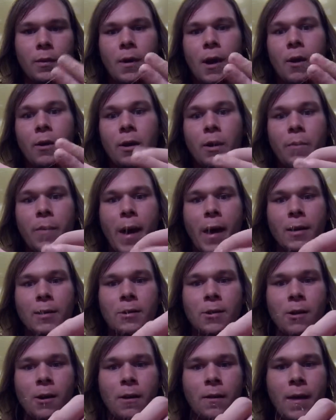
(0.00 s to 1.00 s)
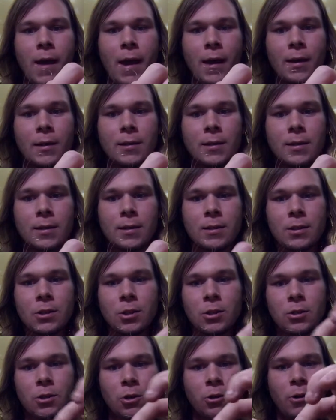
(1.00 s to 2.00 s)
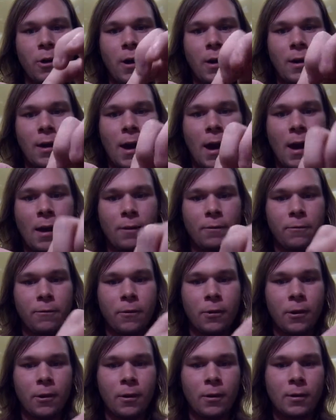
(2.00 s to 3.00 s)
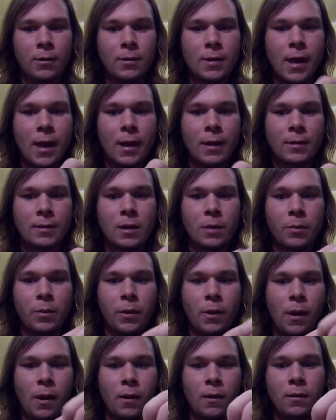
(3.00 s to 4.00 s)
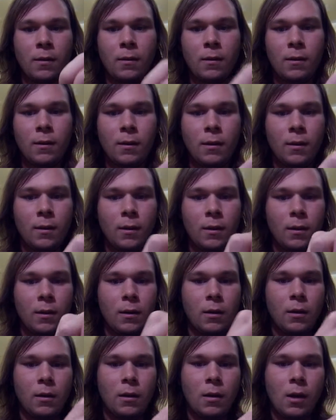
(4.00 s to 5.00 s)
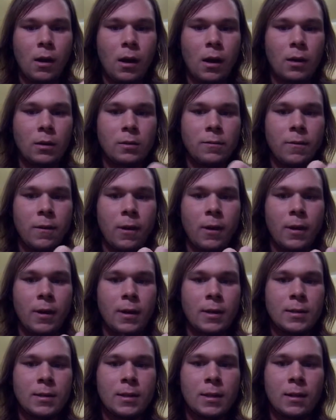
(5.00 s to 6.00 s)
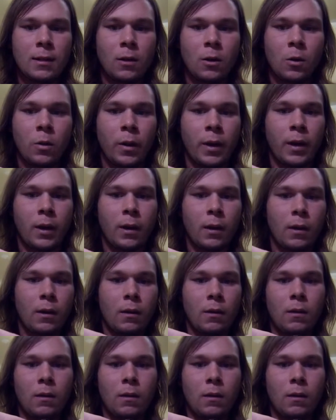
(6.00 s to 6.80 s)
I'll get back to you on that because this is just a great knot for tying tippet on. It's very easy and quick.